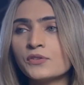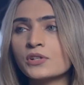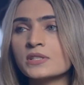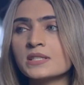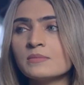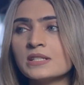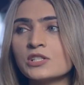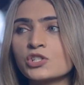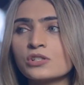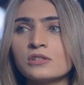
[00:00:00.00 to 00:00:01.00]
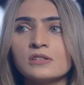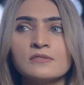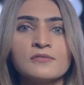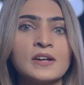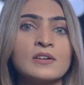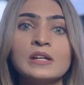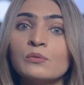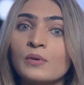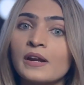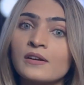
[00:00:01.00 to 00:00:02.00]
are some additional very
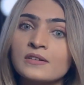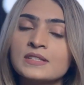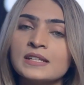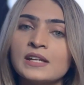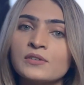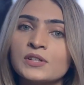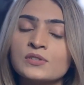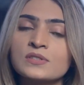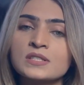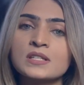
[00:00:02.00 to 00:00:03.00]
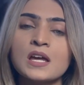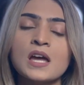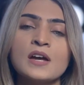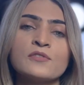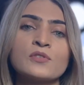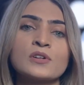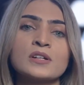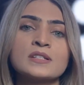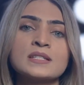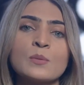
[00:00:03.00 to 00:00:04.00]
rare scenarios
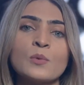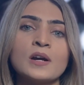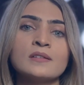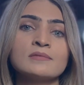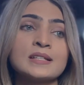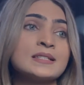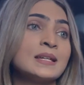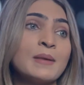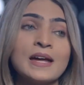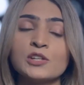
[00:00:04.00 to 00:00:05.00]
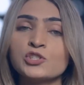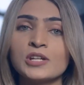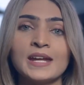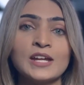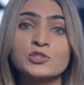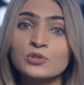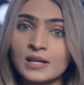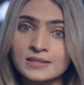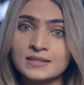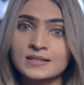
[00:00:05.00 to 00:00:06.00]
for someone, let's say, managing a
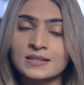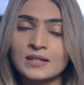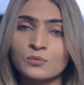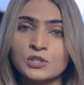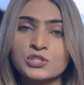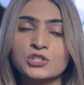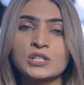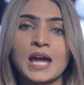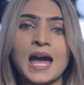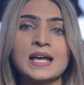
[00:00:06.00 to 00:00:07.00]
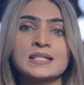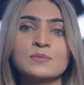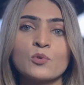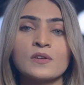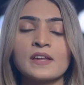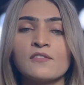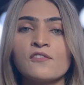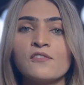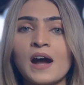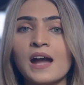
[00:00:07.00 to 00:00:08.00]
trust, which has more than
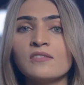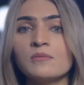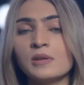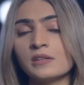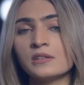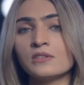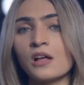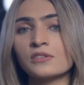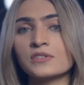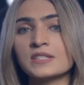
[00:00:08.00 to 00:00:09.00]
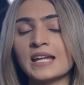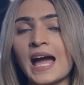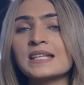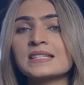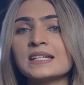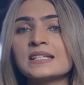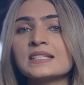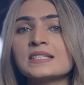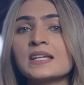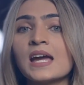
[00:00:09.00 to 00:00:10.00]
$5 million in
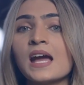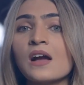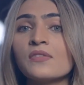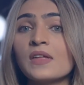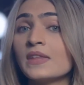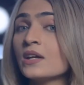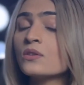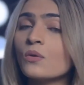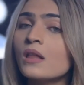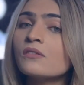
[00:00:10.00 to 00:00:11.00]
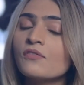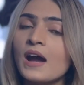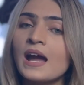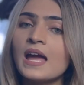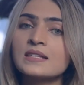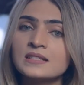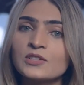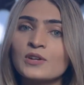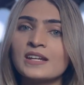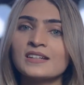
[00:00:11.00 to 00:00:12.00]
assets, then they could qualify as an
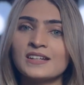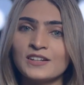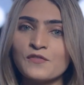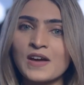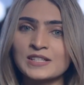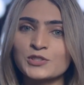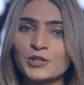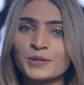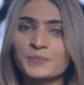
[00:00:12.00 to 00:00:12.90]
accredited investor.